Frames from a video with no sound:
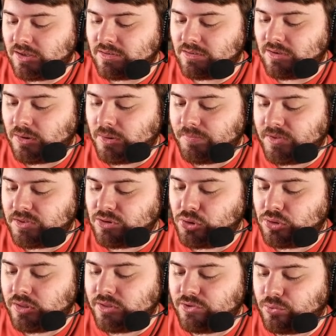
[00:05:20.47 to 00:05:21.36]
So in
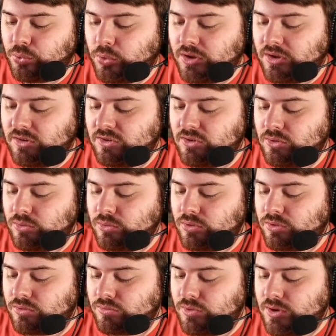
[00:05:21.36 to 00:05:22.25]
total, there's 1, 2,
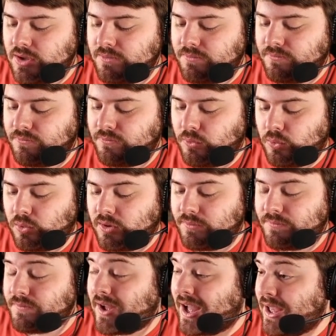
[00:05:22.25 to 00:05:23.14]
3,
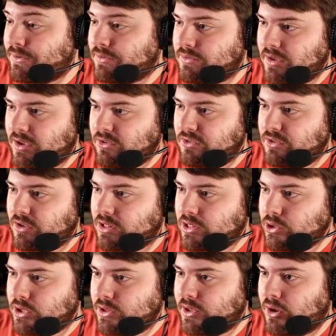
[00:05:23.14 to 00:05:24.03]
4, 5 stages,
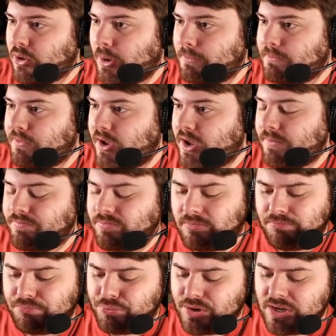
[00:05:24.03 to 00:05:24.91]
including the co-op fight.
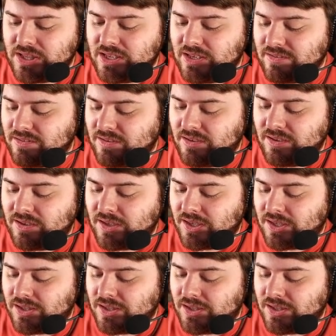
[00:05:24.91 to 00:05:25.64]
Pretty easy.